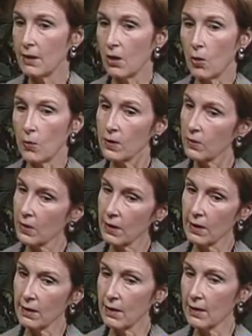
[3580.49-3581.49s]
Always
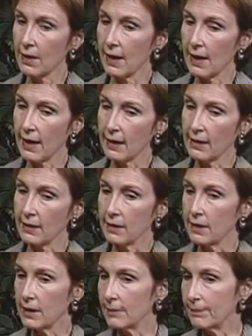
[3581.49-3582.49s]
looking at the attack.
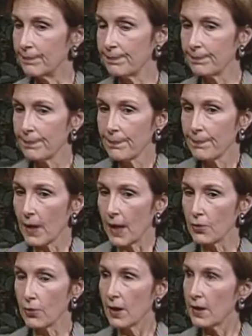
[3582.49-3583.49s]

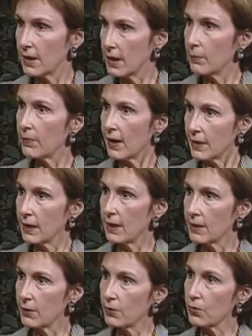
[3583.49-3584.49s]
and trying to keep that
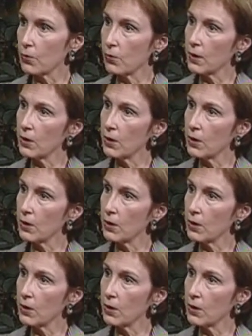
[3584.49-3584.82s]
kind of story